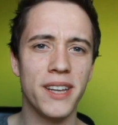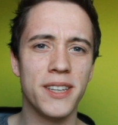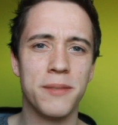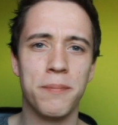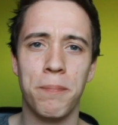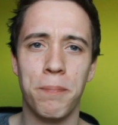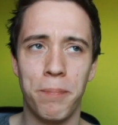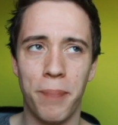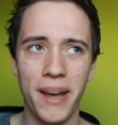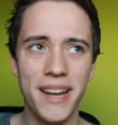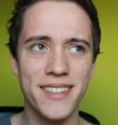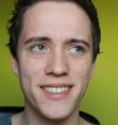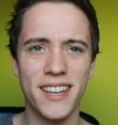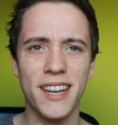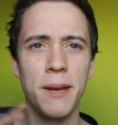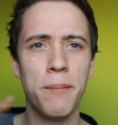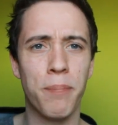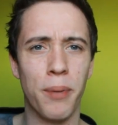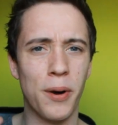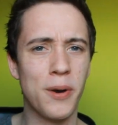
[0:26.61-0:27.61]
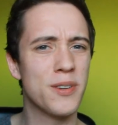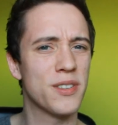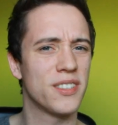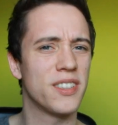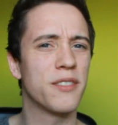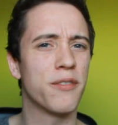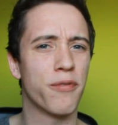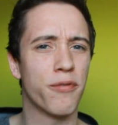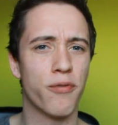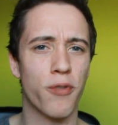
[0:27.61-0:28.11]
is basically
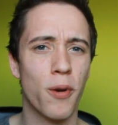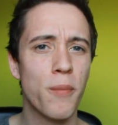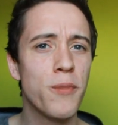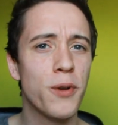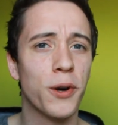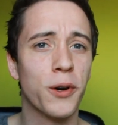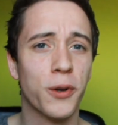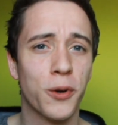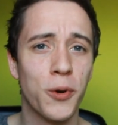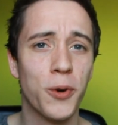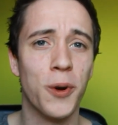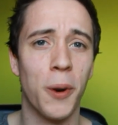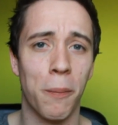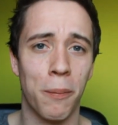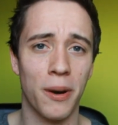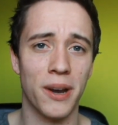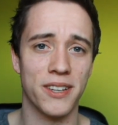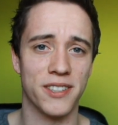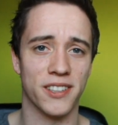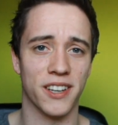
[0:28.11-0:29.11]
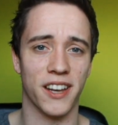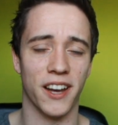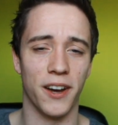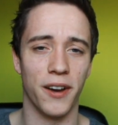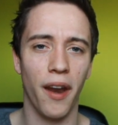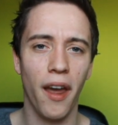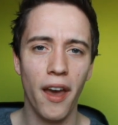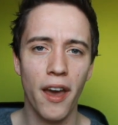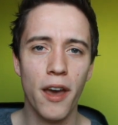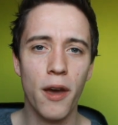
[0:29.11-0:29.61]
posted from your Google Plus
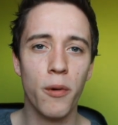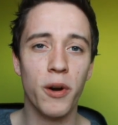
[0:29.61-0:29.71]
account,